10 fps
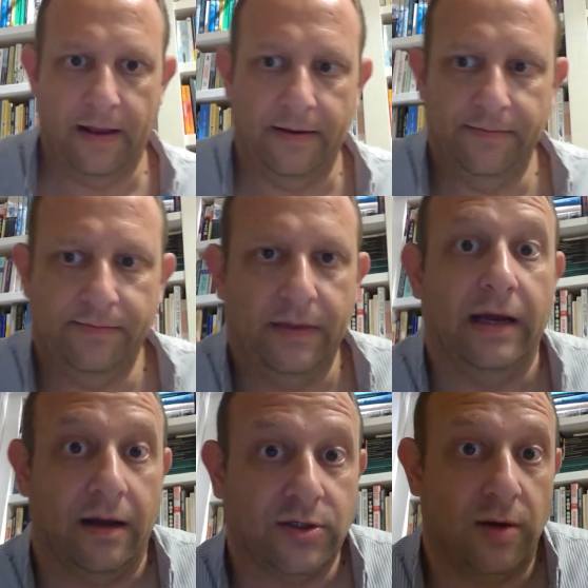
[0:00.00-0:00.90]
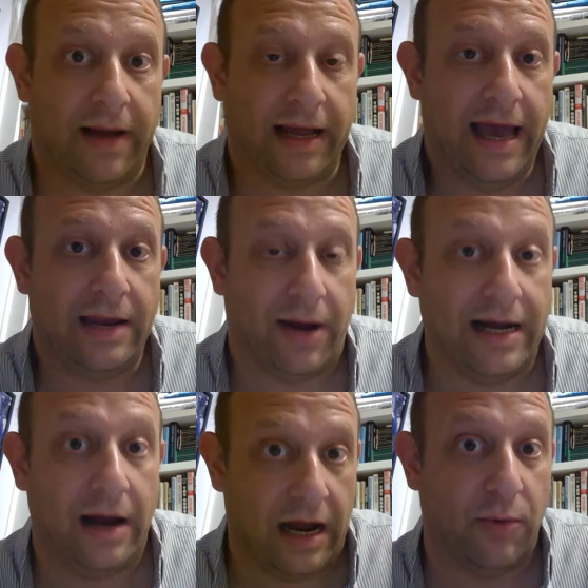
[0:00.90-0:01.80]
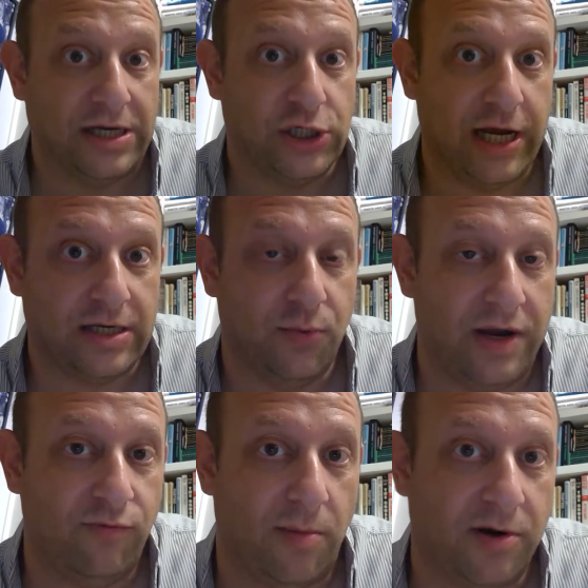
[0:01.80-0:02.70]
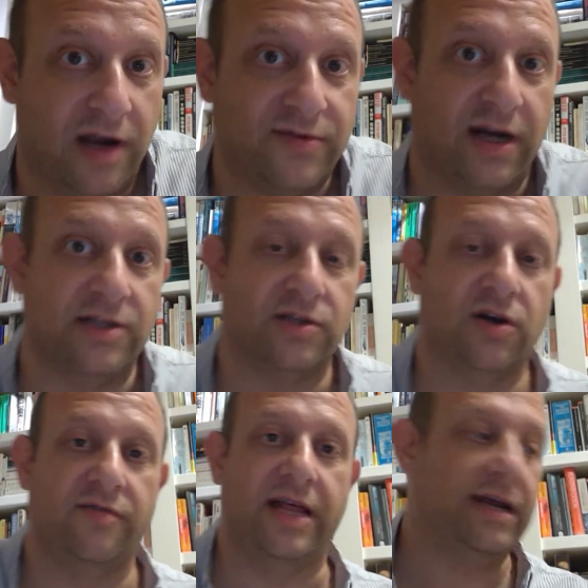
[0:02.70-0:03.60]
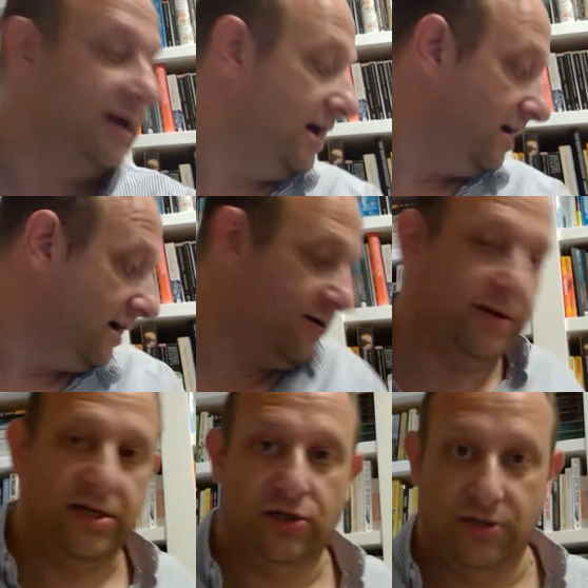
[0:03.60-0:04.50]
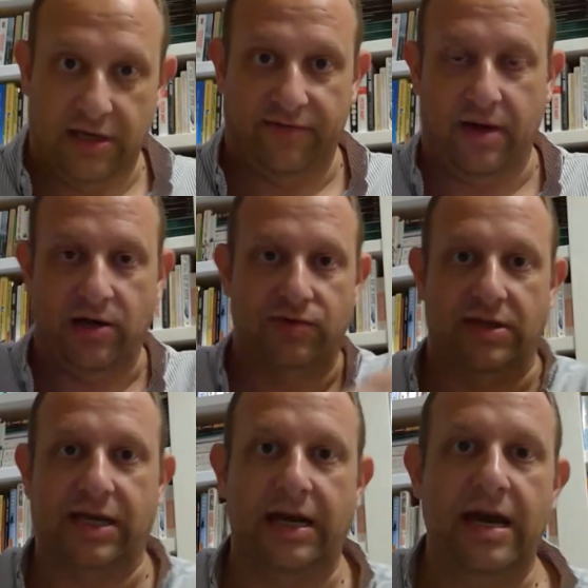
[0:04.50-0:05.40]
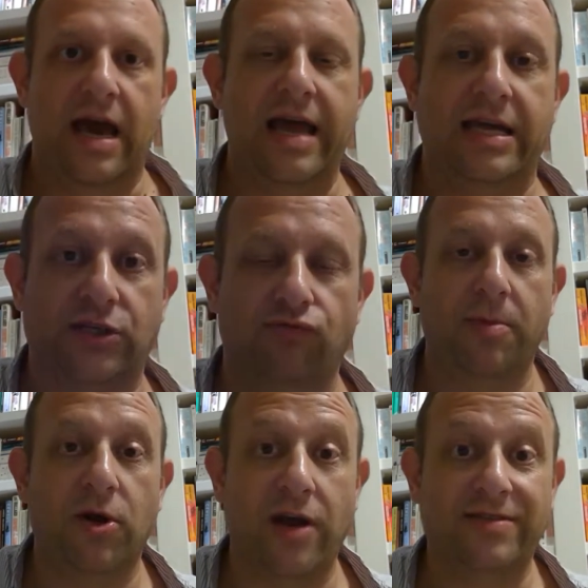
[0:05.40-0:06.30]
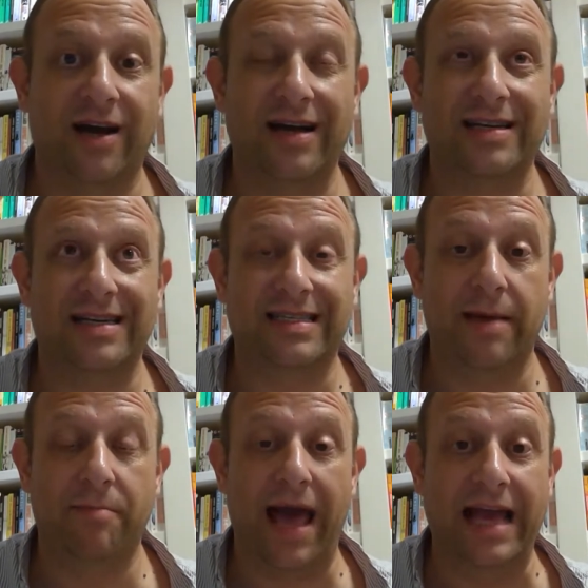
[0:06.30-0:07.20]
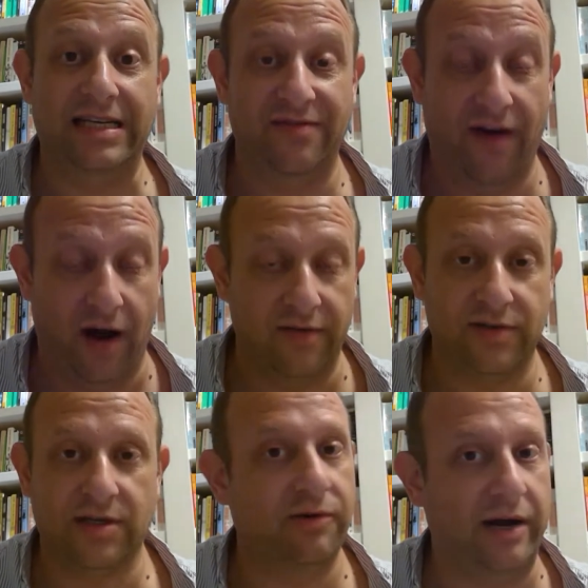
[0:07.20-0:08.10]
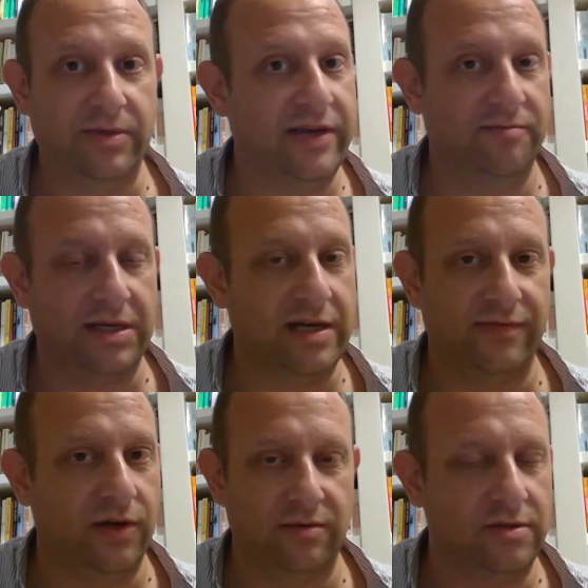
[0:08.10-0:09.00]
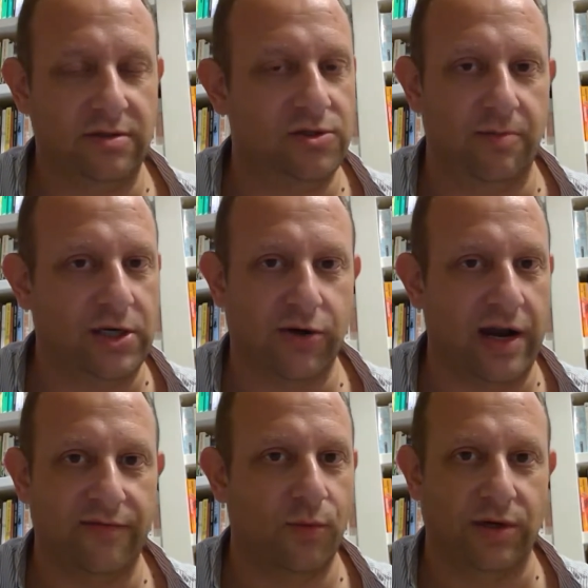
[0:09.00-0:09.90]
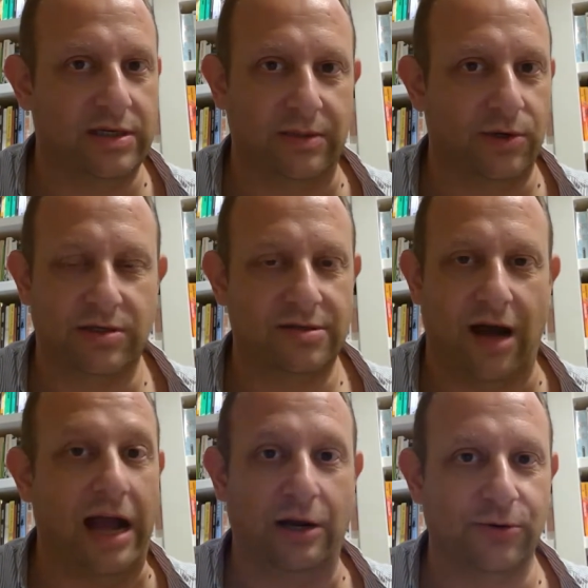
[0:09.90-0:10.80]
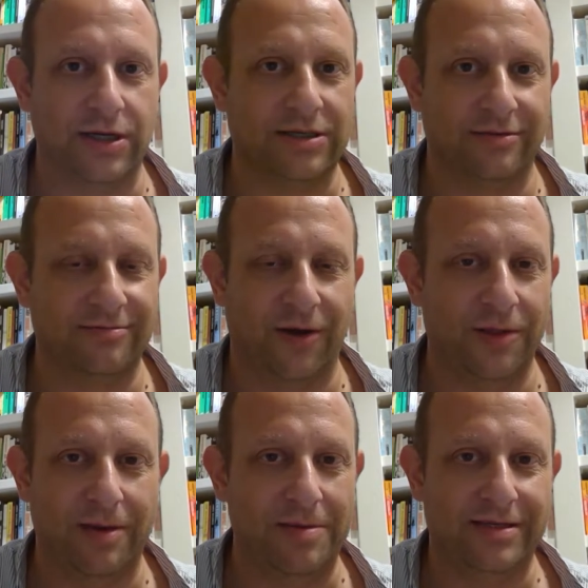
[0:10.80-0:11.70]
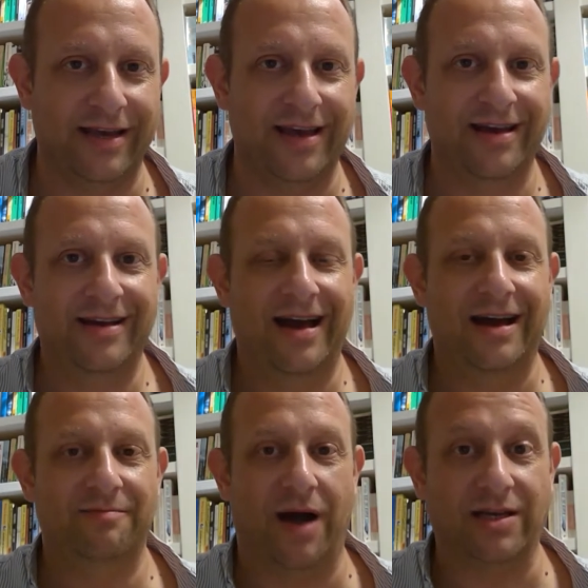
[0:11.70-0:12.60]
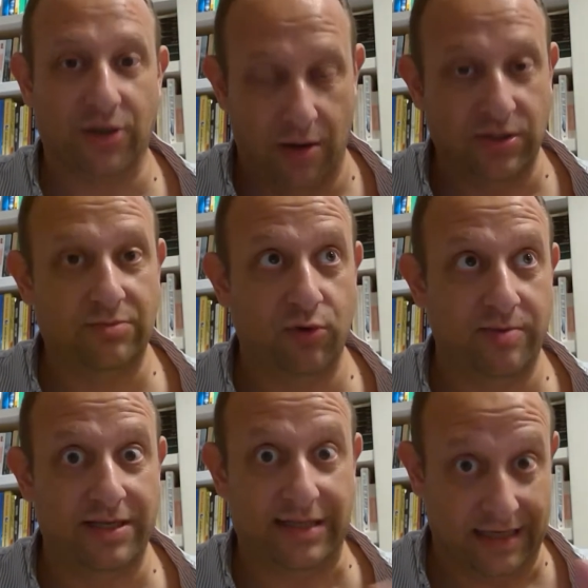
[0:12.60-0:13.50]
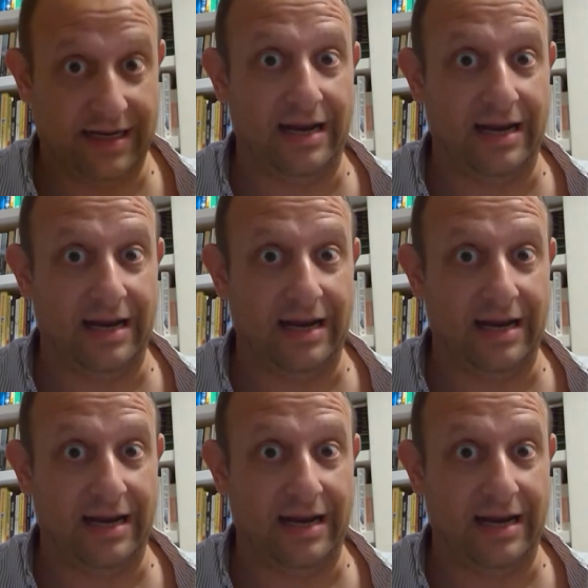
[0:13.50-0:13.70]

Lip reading: Yeah, so I'm back. Anyway, I went and checked when Robert Graves died, so sorry for that. I've got my tissues here, my nose runs again. So Robert died December 85, so I was giving myself a lot too much credit for wanting to watch I, Claudius on the BBC. So I would have been 16.